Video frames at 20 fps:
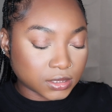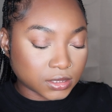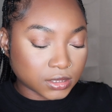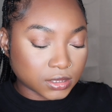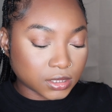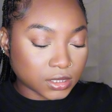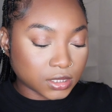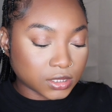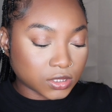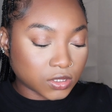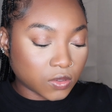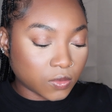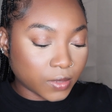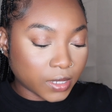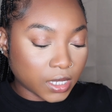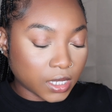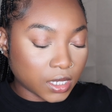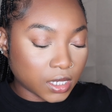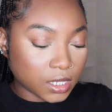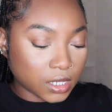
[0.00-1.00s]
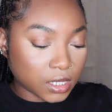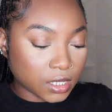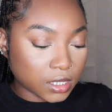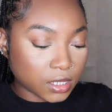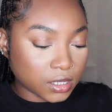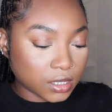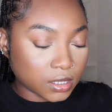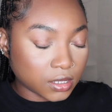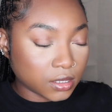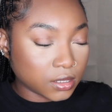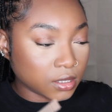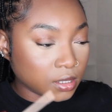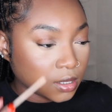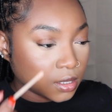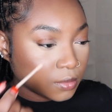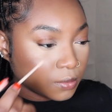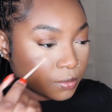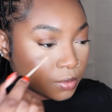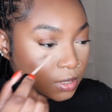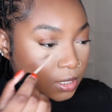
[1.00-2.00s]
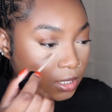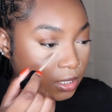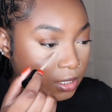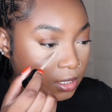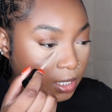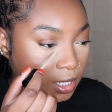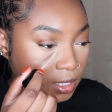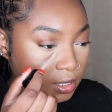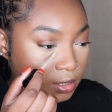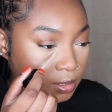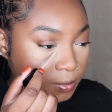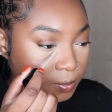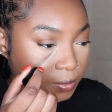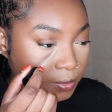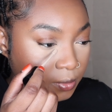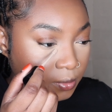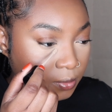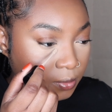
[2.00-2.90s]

So let's go ahead and put a dollop